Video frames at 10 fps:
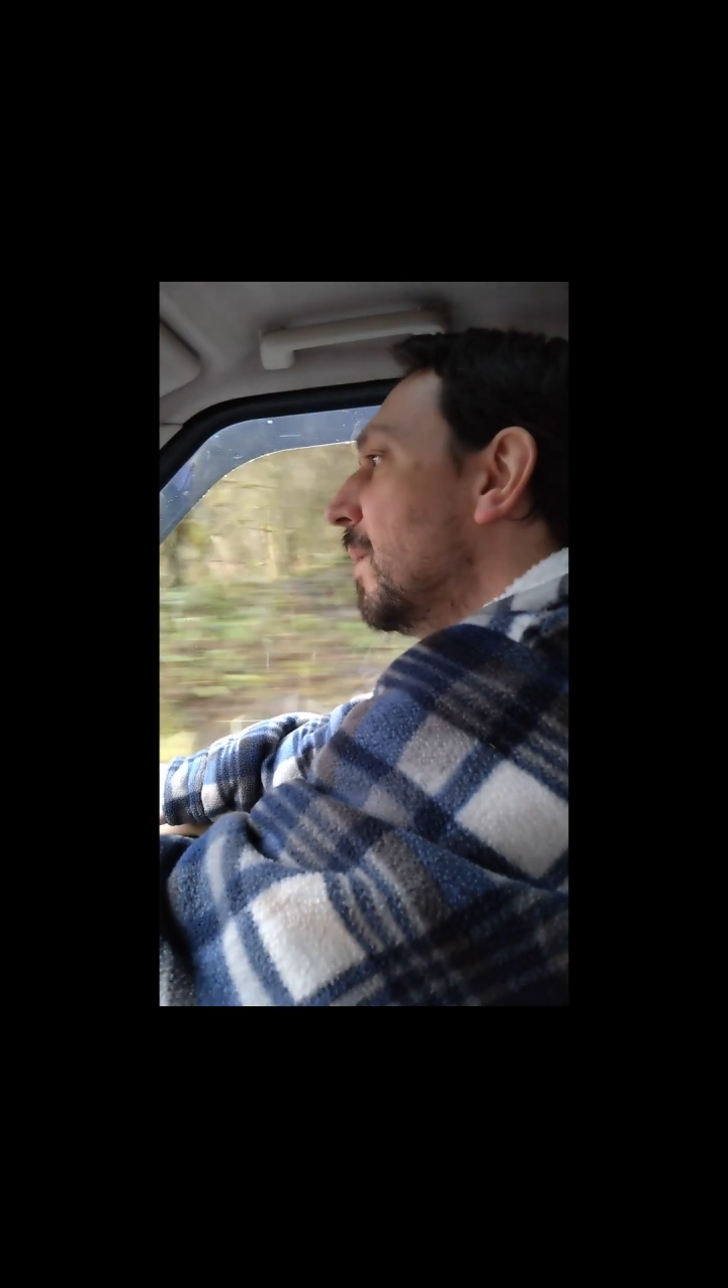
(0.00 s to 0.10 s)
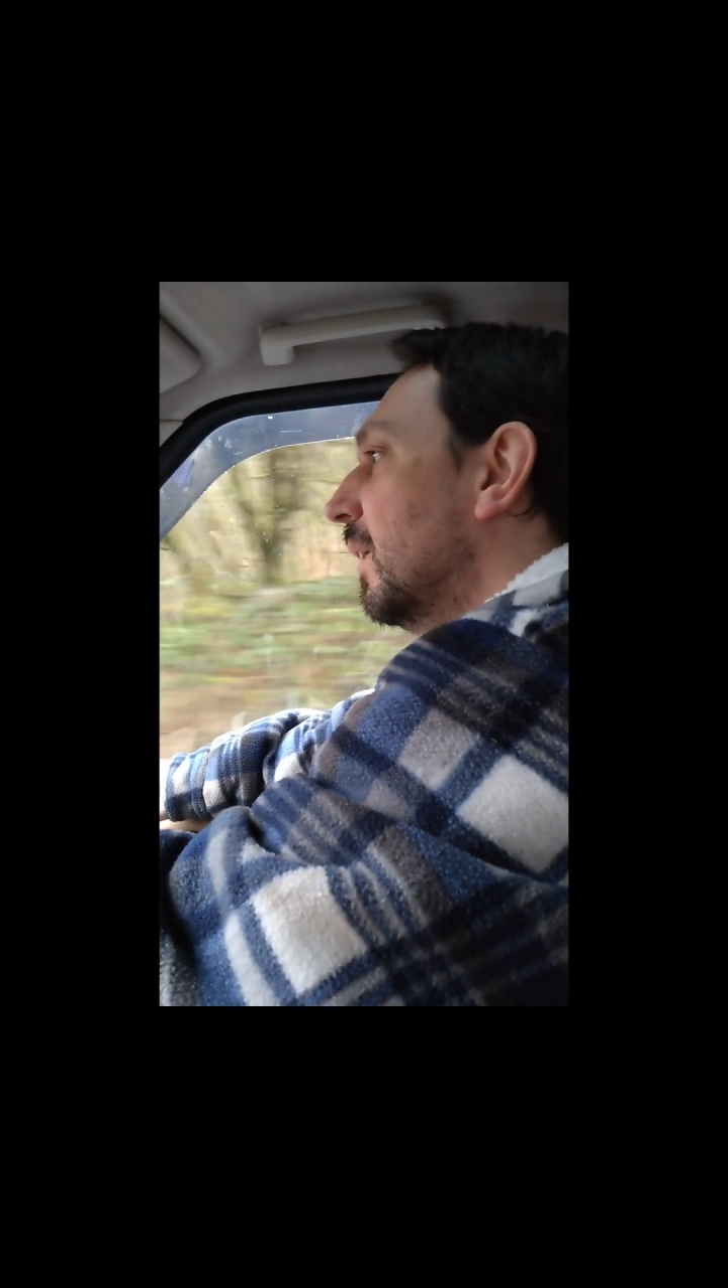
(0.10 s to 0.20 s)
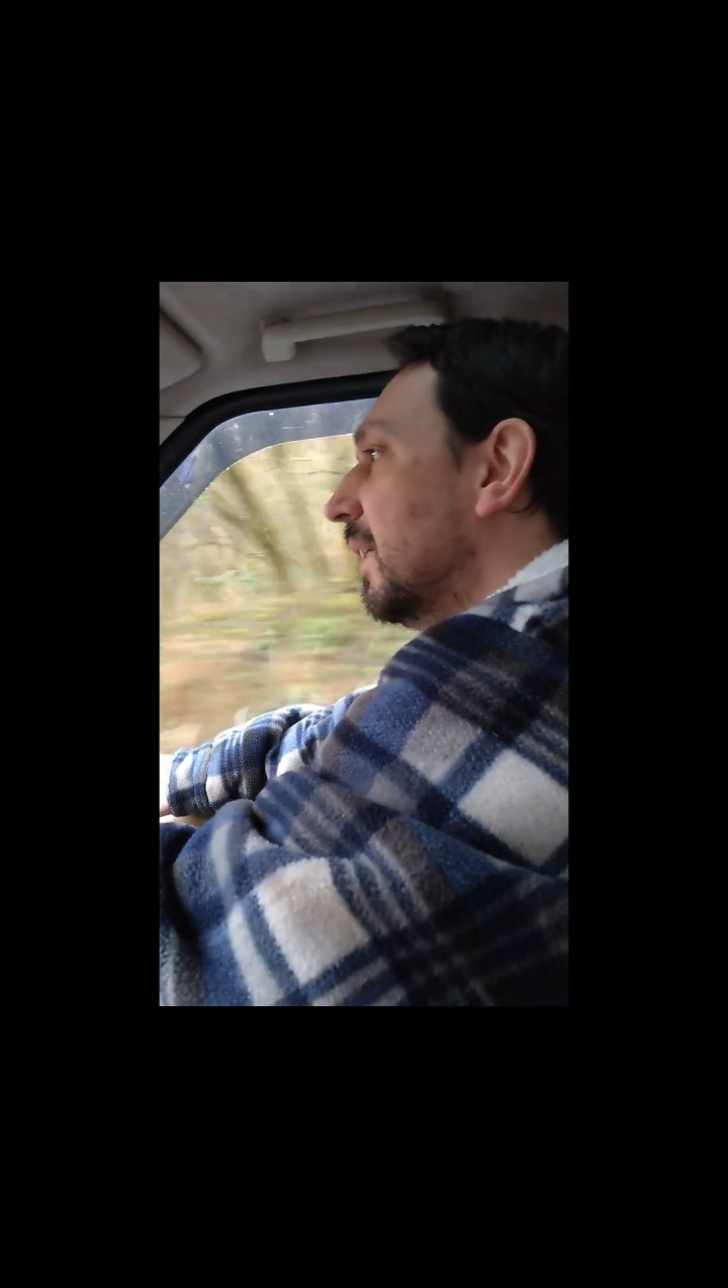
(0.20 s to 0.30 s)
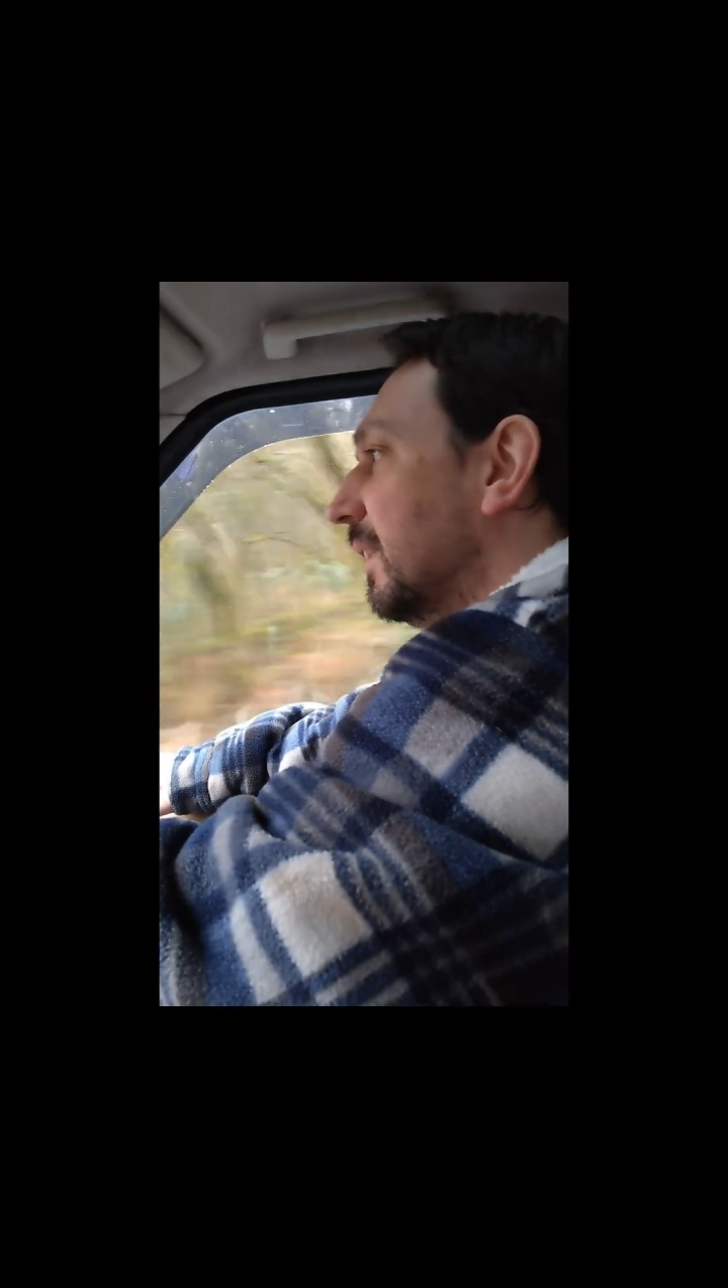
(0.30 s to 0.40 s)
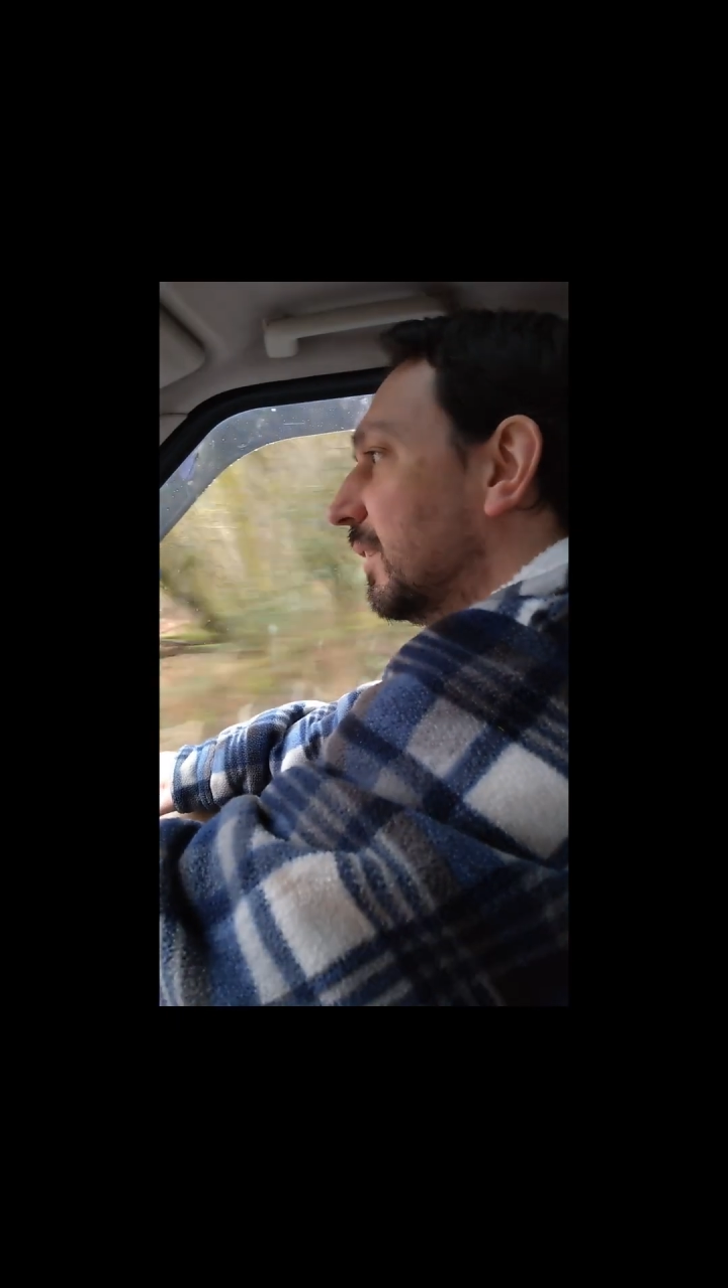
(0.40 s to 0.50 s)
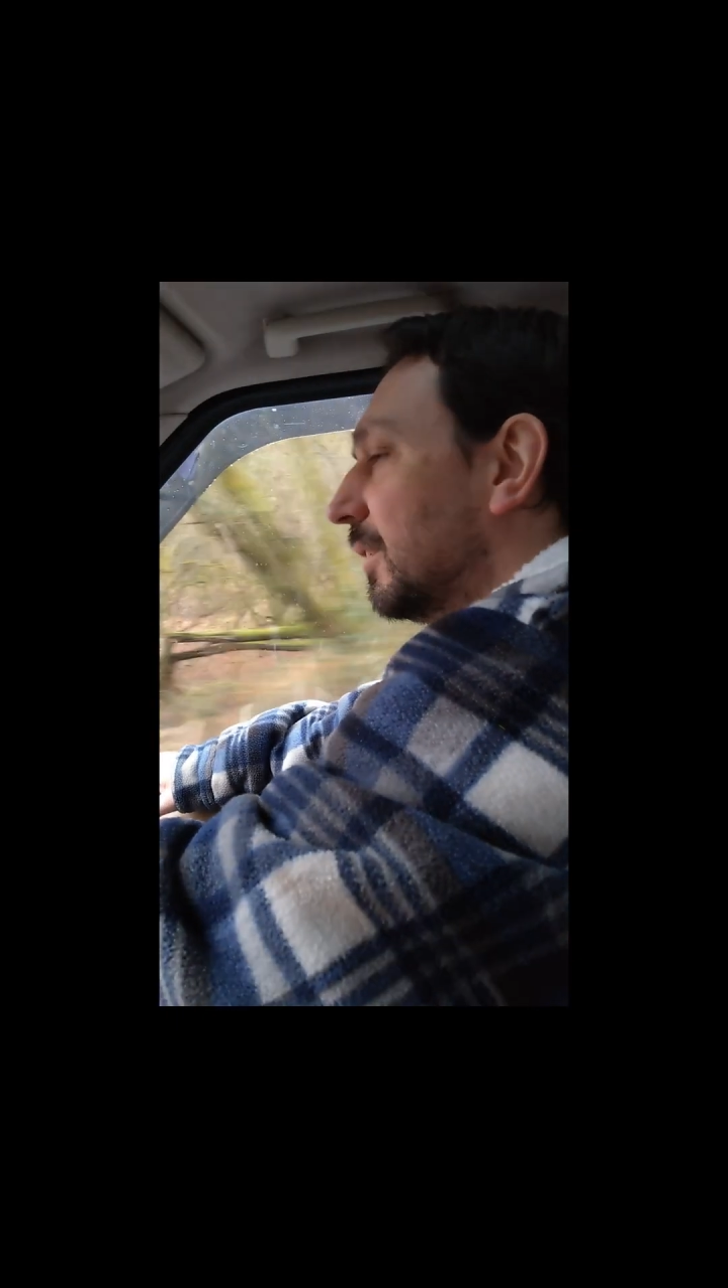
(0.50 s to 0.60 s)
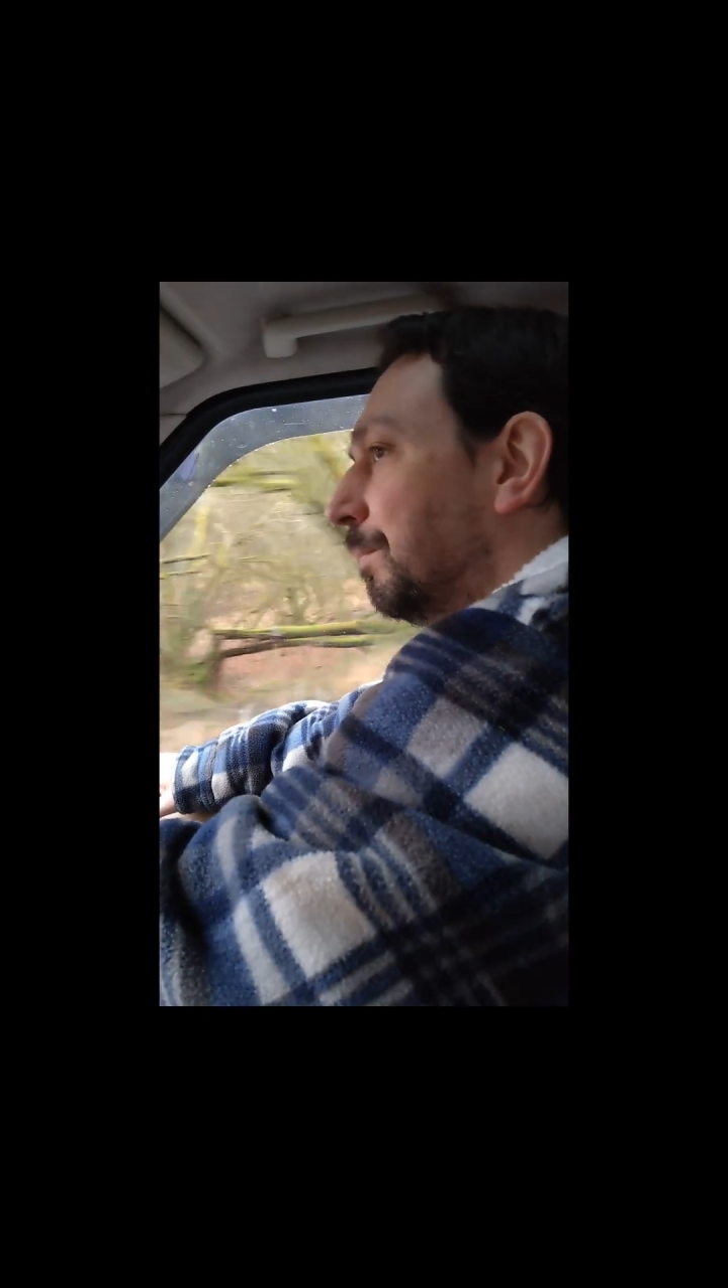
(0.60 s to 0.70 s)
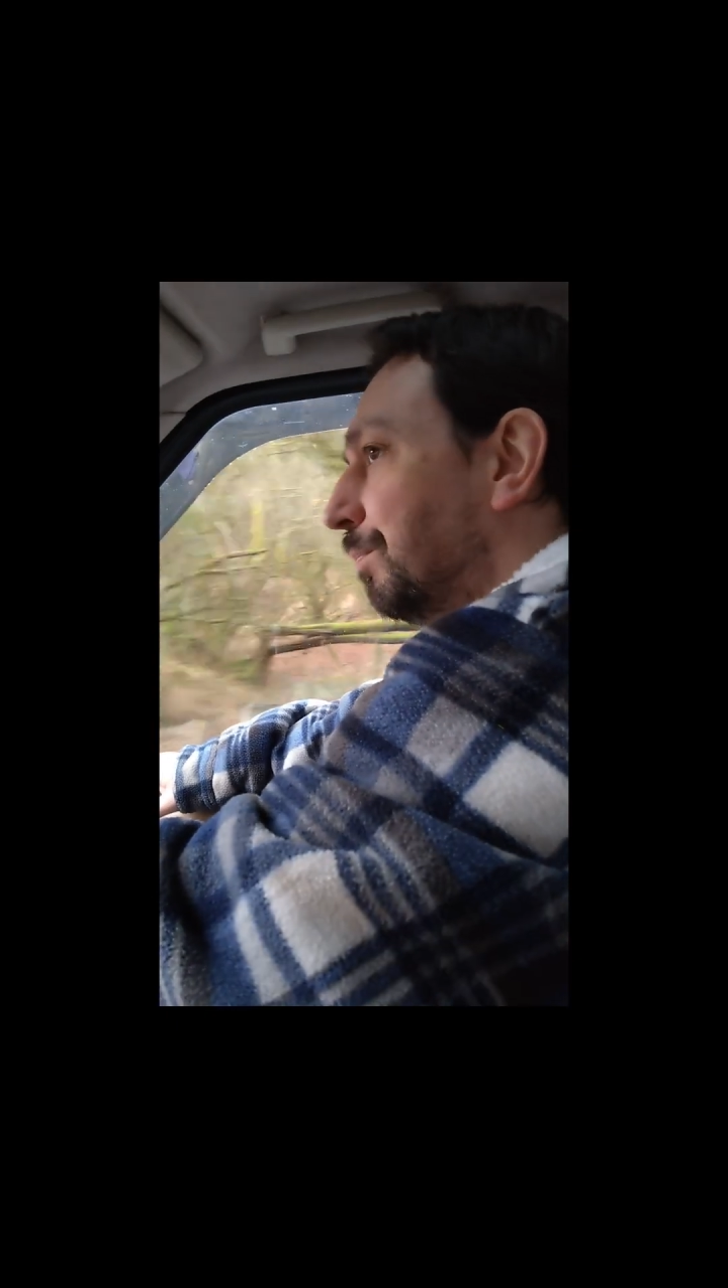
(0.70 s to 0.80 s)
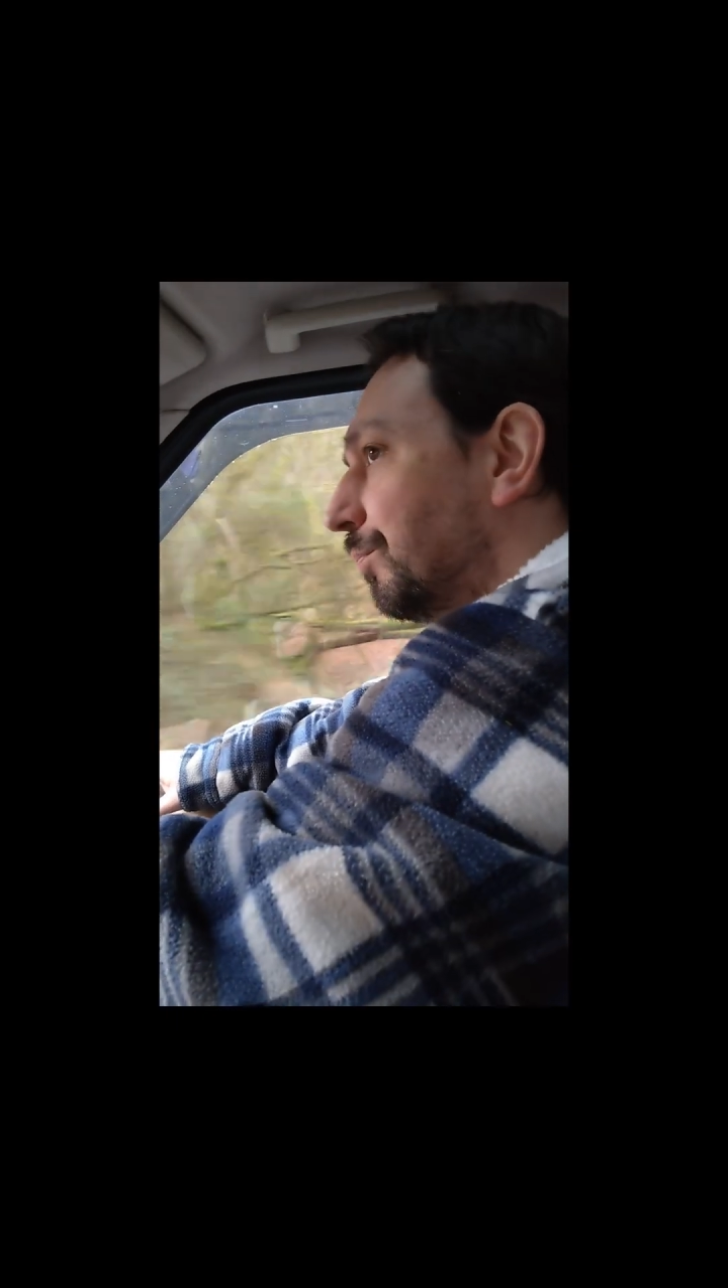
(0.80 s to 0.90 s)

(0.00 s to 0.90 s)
list